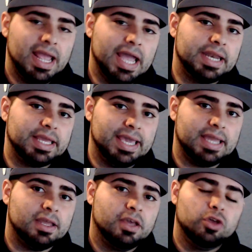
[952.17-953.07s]
And
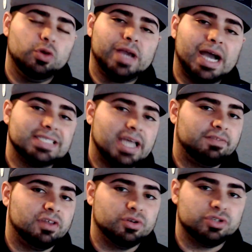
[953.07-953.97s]
again, you guys have
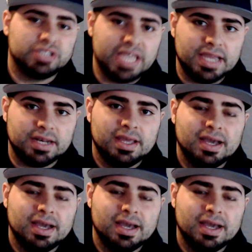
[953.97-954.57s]
to understand,